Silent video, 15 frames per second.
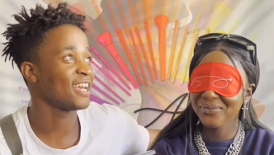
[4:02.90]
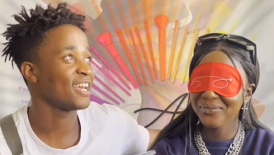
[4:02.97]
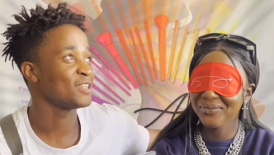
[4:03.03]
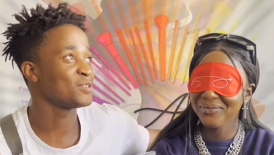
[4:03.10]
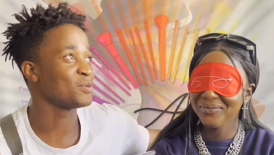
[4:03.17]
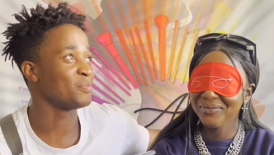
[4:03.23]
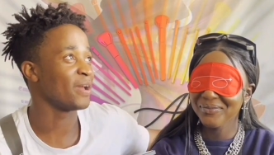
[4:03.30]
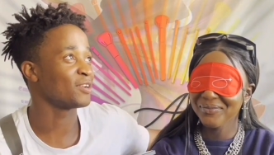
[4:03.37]
Speaker 1: Too
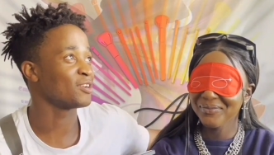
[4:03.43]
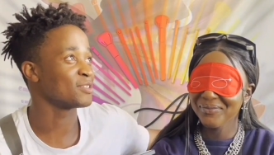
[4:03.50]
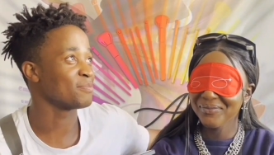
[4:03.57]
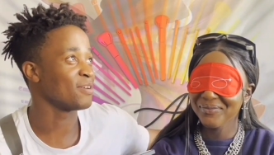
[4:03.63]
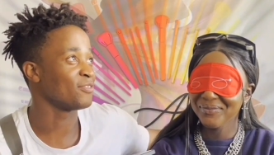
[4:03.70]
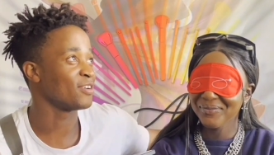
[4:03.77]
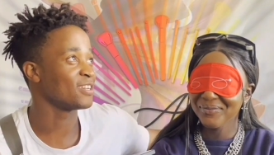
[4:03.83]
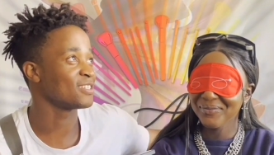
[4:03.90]
bad because my
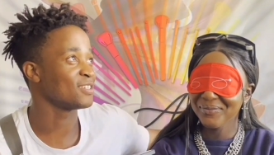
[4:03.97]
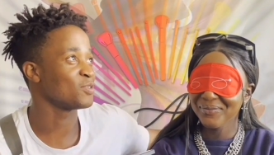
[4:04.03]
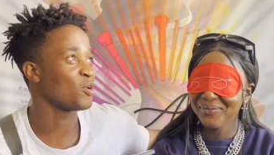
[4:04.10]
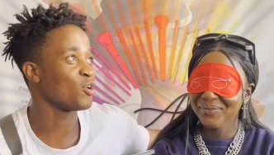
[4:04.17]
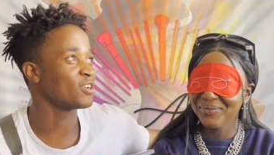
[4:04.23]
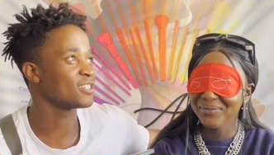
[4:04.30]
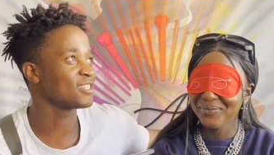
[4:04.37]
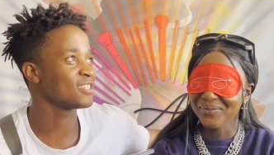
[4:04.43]
voice is
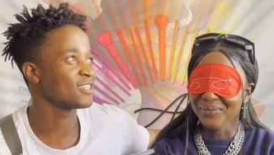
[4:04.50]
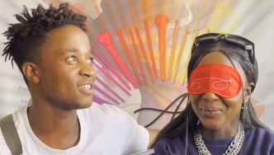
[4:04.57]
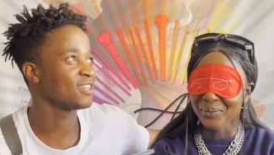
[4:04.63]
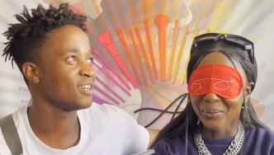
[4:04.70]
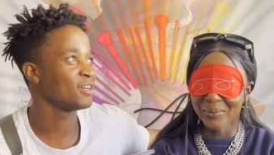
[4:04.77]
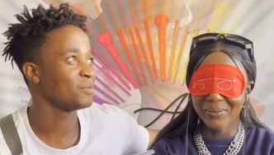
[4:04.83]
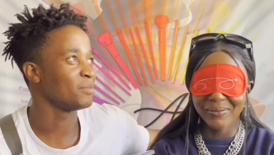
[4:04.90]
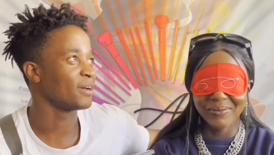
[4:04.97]
hoarse,
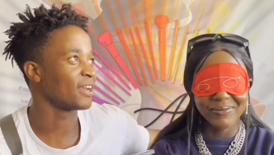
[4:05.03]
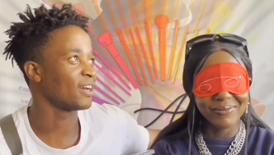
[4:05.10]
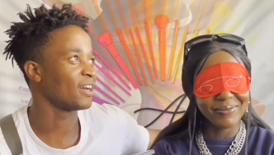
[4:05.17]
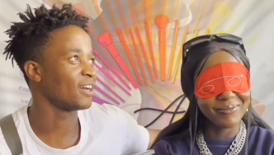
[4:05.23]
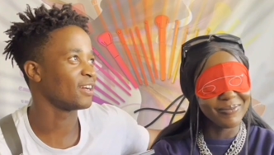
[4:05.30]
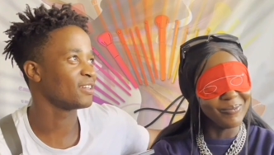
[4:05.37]
but uh,